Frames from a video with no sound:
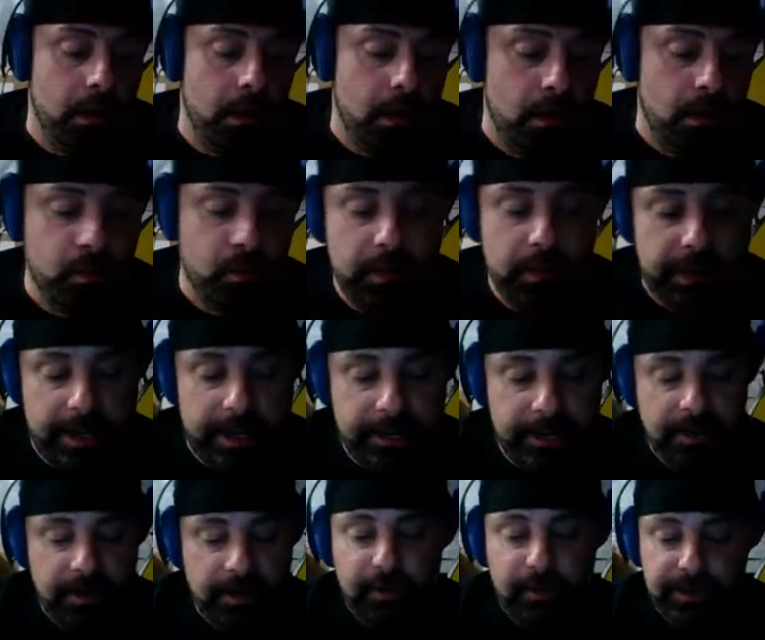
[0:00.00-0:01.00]
Well, I
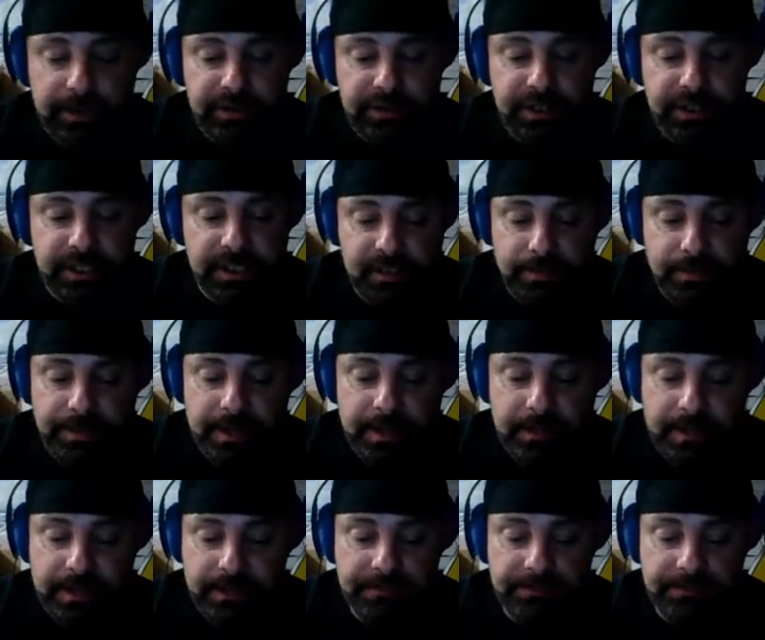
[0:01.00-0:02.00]
think we are just about
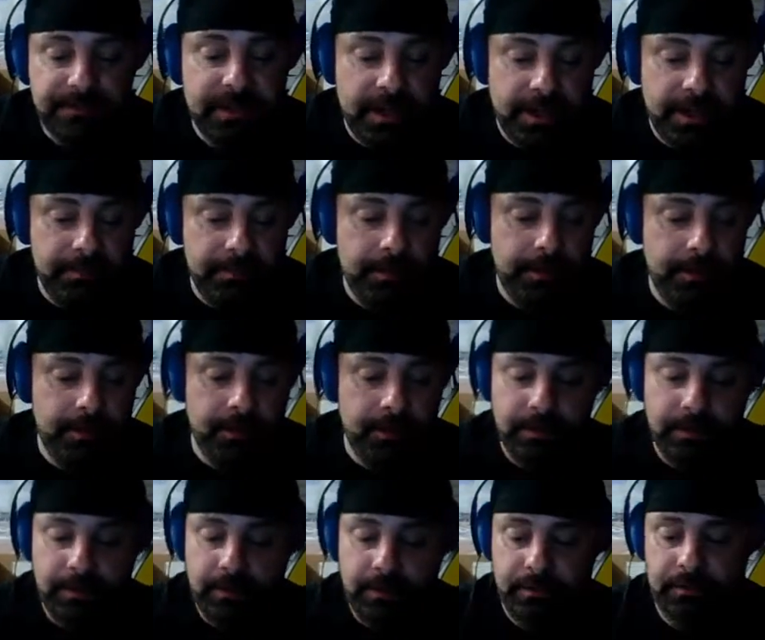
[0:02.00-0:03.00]
out of time,
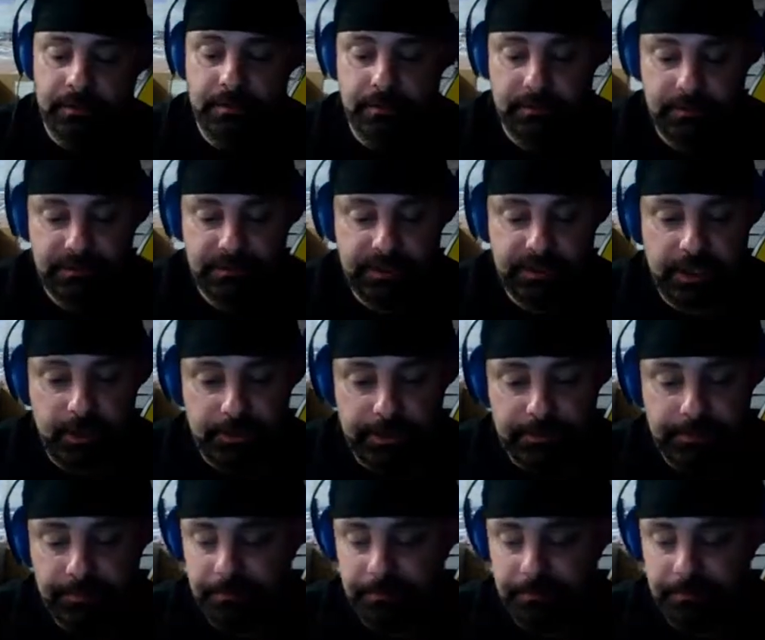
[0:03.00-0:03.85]
gentlemen.